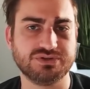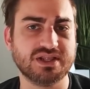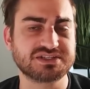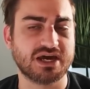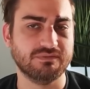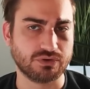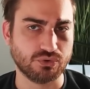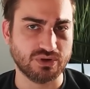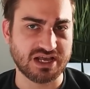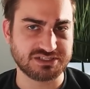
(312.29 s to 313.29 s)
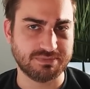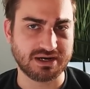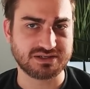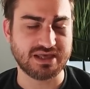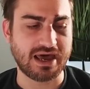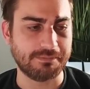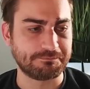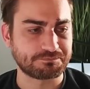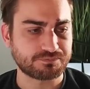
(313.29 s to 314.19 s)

So that's kind of a cool aspect that